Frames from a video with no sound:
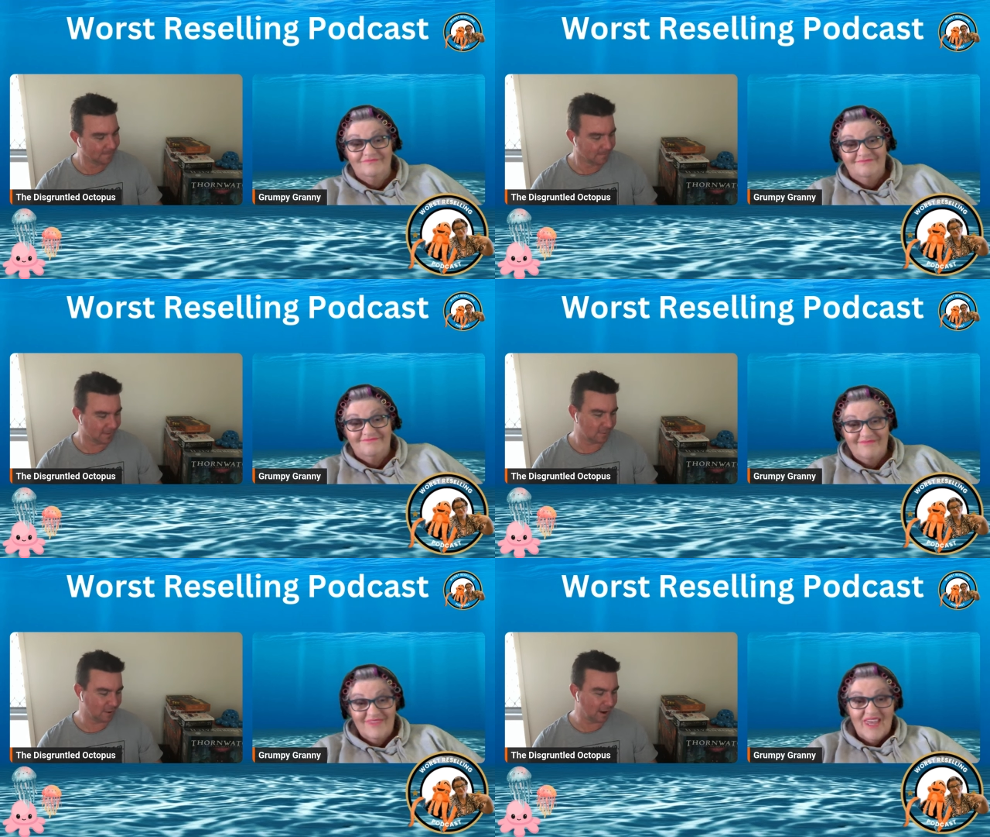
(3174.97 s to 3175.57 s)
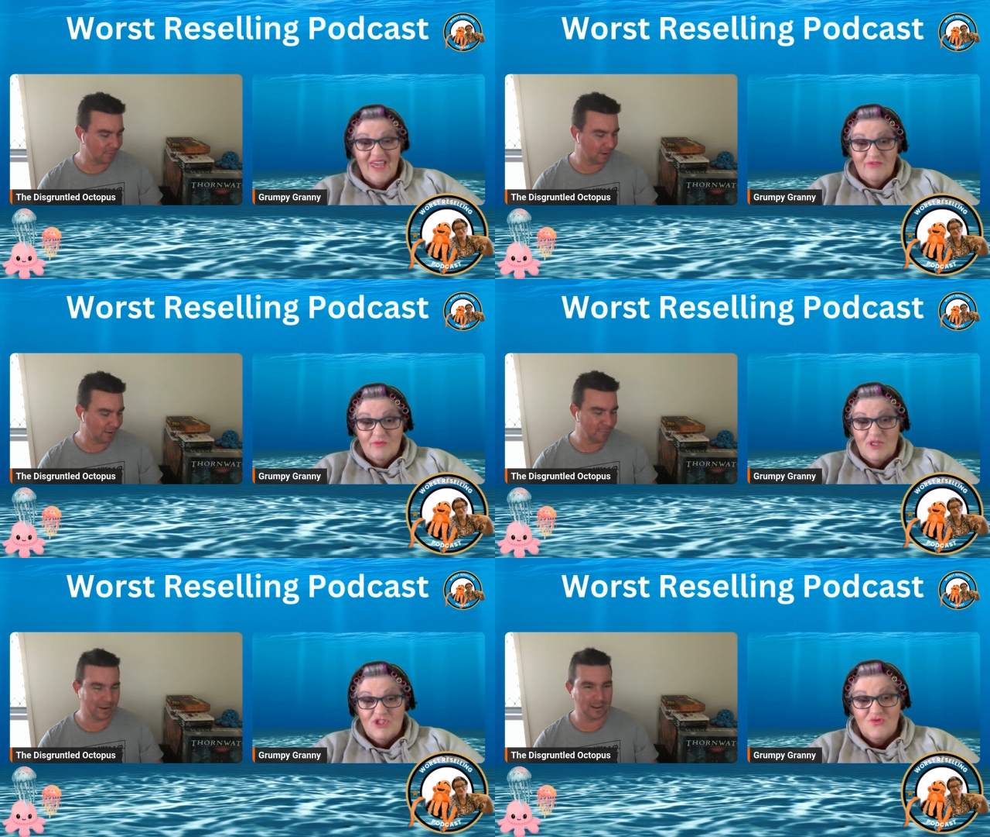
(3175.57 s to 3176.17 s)
Speaker 1: That's right.
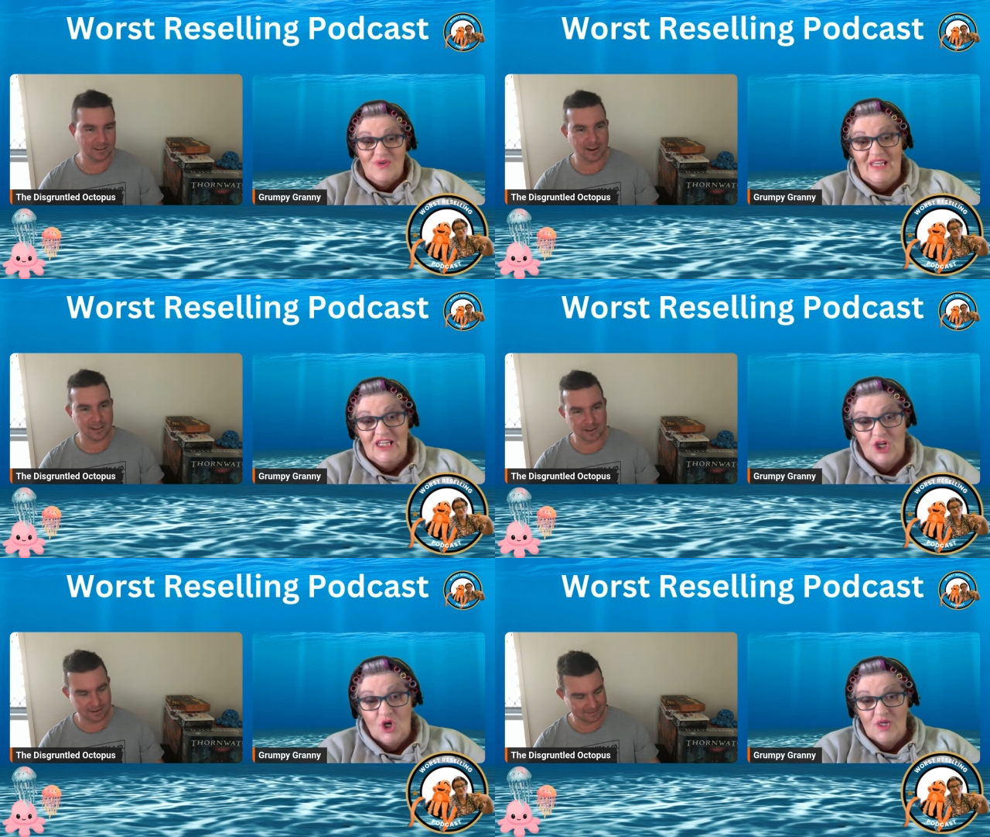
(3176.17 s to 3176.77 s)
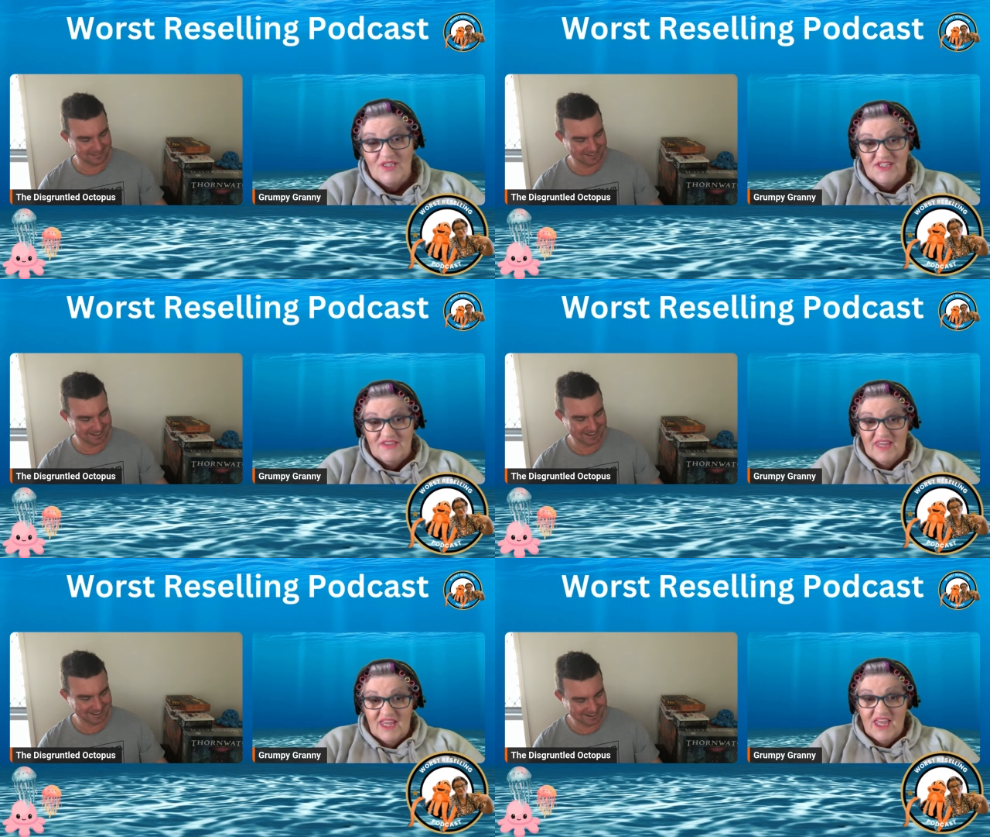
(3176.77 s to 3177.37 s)
Everybody's really
Speaker 2: yeah. nice in
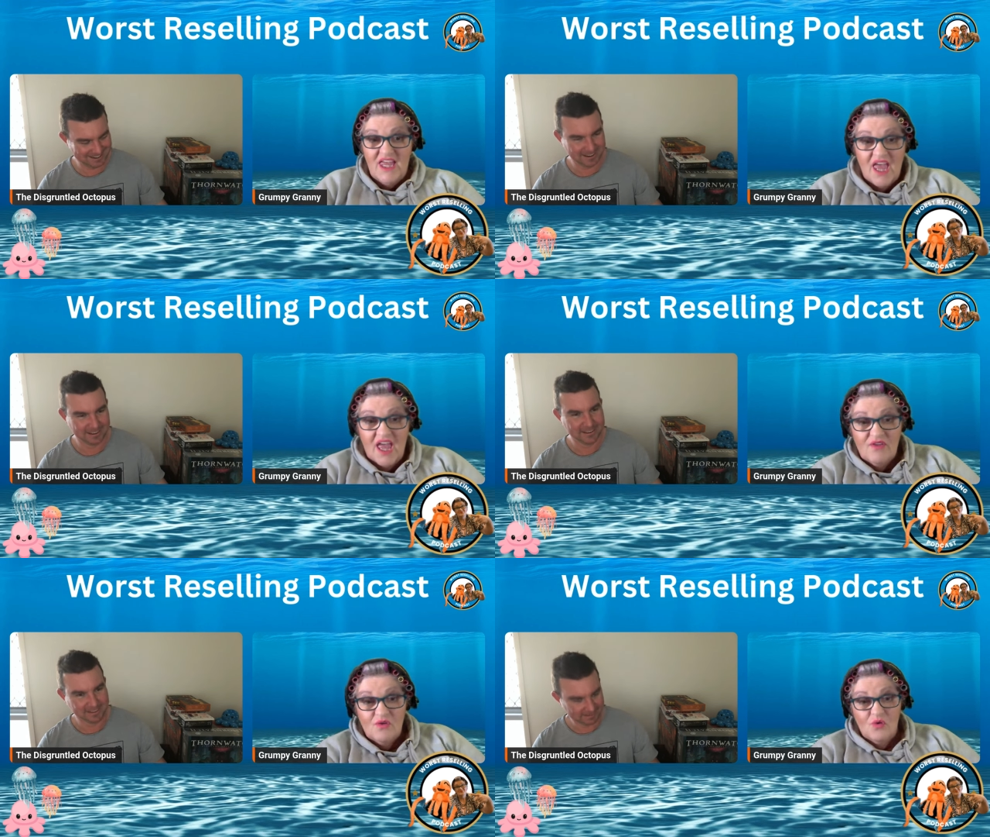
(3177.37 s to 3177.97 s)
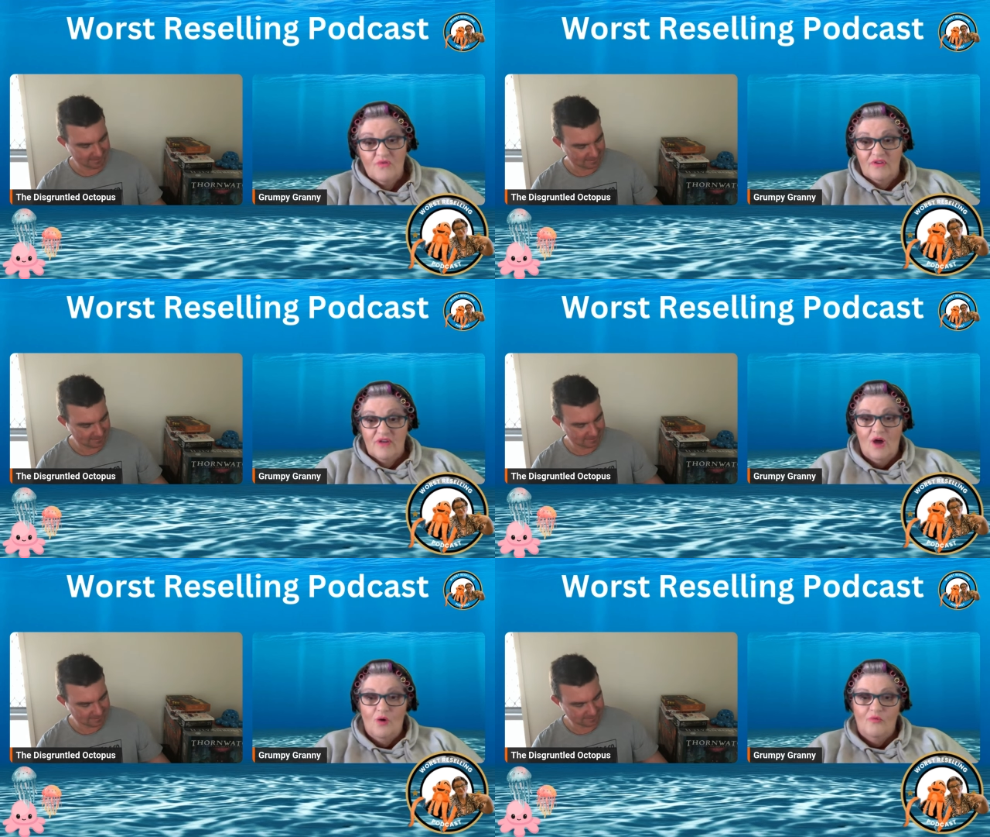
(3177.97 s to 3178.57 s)
there, and they're all very
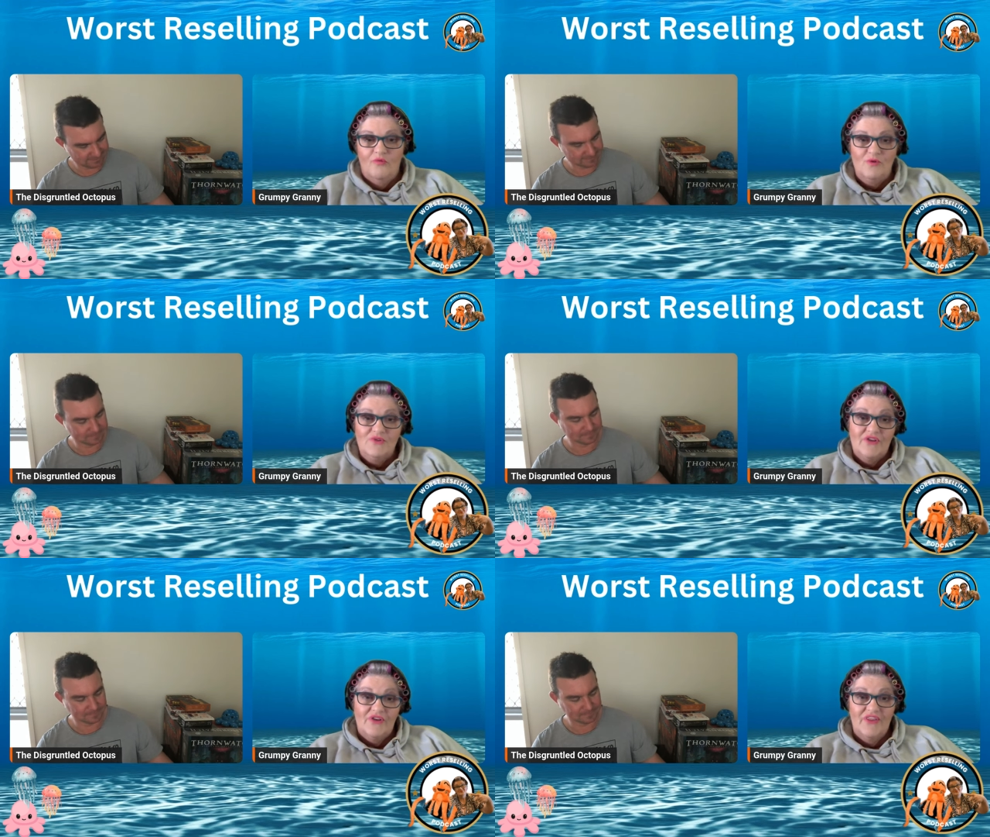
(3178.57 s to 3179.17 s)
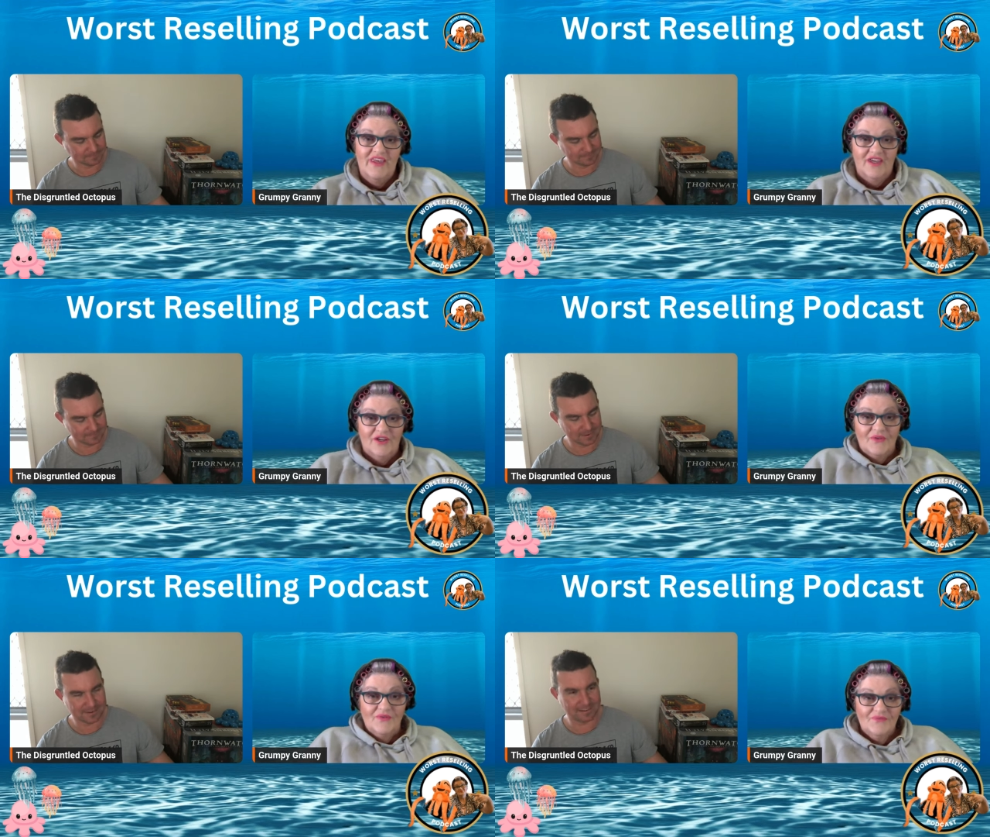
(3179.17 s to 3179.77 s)
helpful. So there you go.
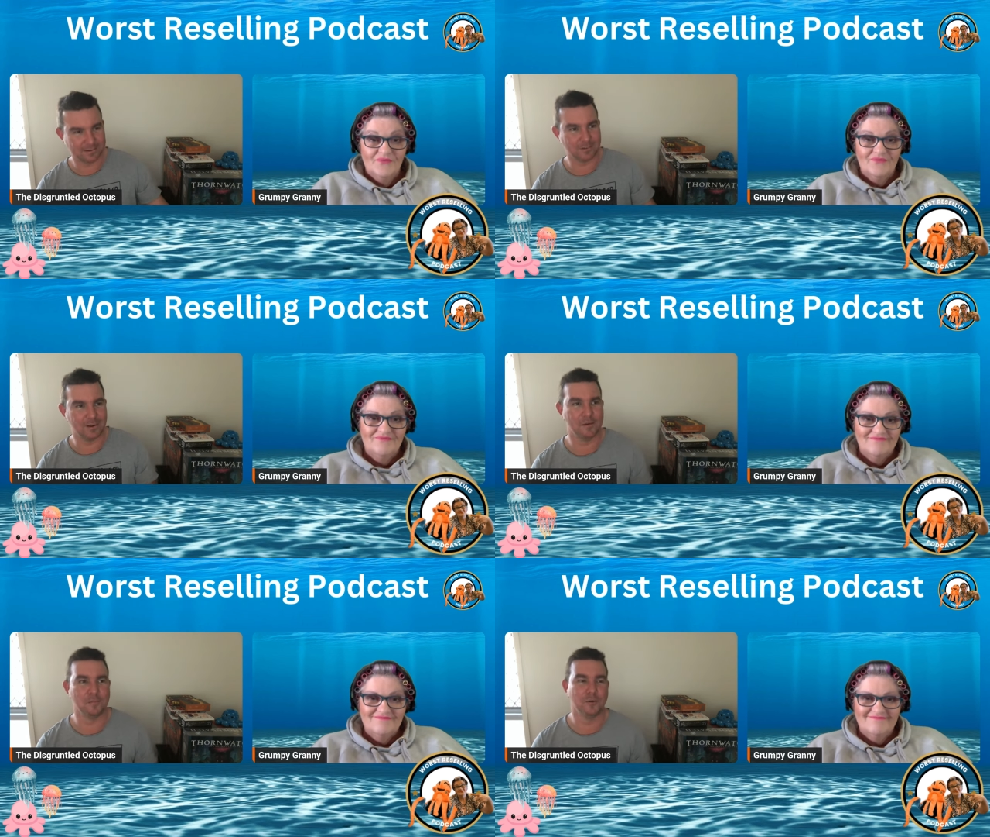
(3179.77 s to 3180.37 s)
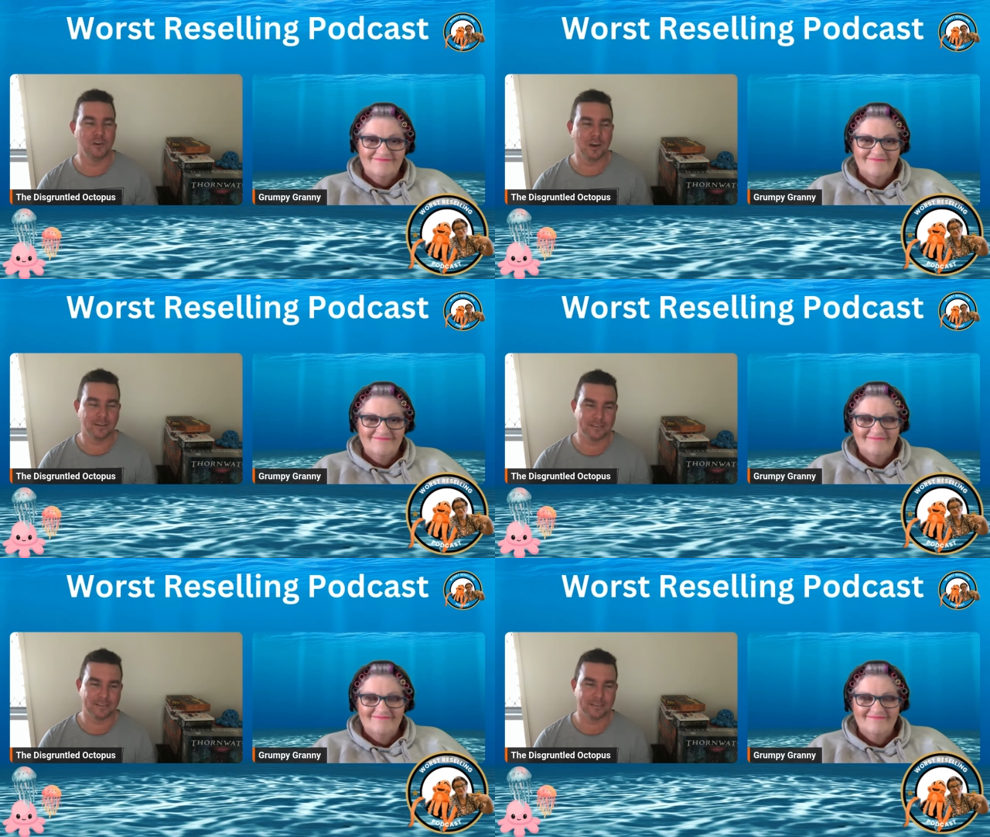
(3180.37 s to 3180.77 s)
Speaker 1: That's right. Well, you guys